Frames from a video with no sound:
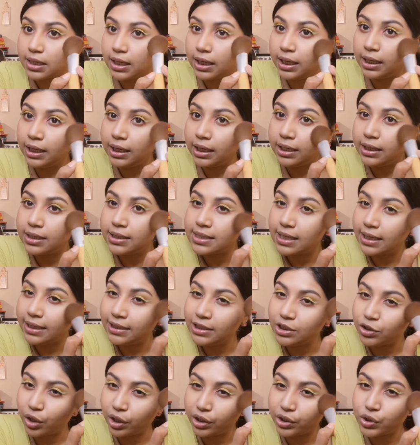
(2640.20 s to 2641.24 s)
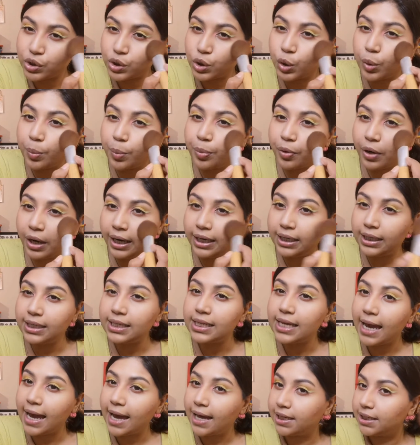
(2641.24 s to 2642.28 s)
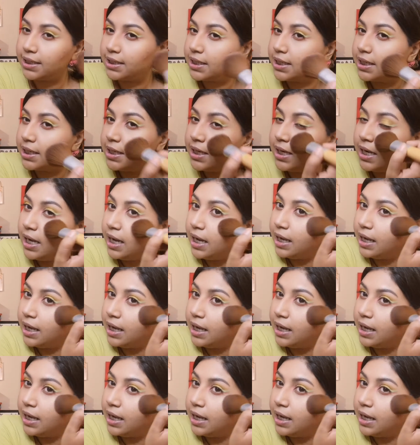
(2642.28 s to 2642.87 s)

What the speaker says: It is a drugstore brand in Canada.